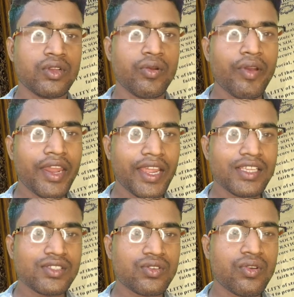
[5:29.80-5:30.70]

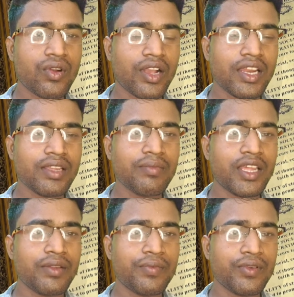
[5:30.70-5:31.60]
whereas Konkani,
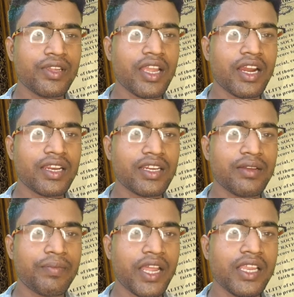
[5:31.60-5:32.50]
Manipuri and
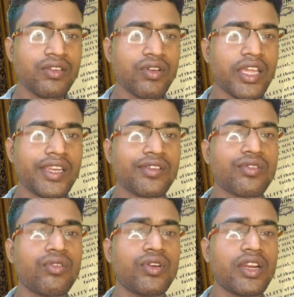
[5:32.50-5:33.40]
Nepali were
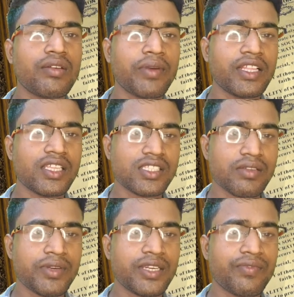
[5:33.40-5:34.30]
included by the
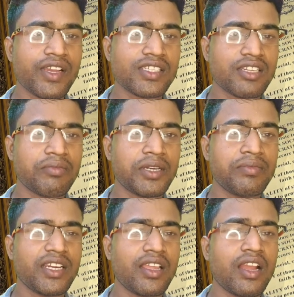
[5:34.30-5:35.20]
71st
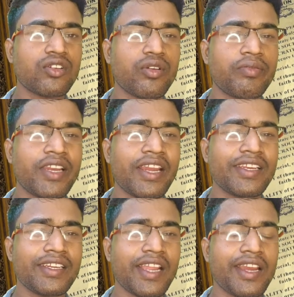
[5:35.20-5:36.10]
Amendment Act of
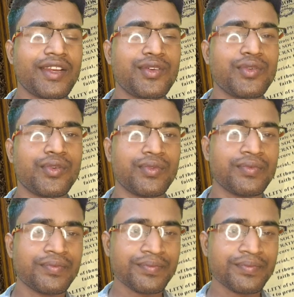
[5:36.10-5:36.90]
1992.